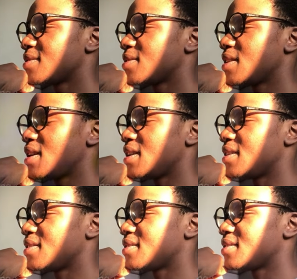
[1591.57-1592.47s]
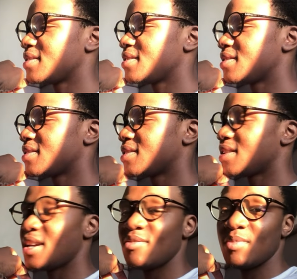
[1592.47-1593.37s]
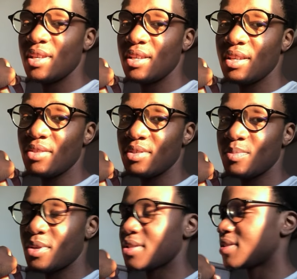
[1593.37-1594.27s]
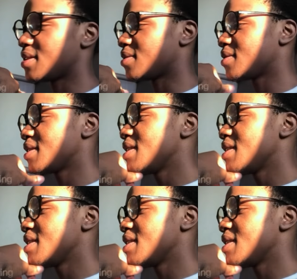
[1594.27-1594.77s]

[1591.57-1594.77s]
Okay, and it gave me a response, man.